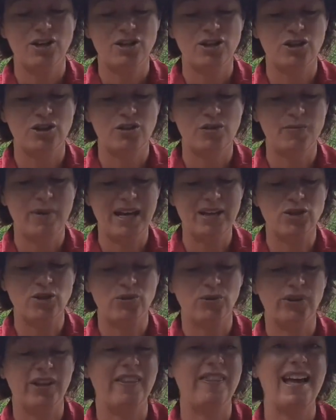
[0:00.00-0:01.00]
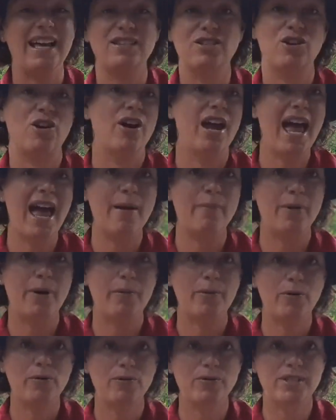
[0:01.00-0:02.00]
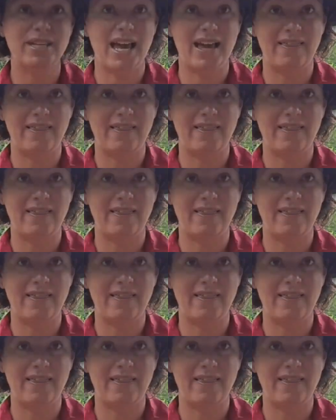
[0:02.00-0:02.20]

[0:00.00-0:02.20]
to make sure that there's no air bubbles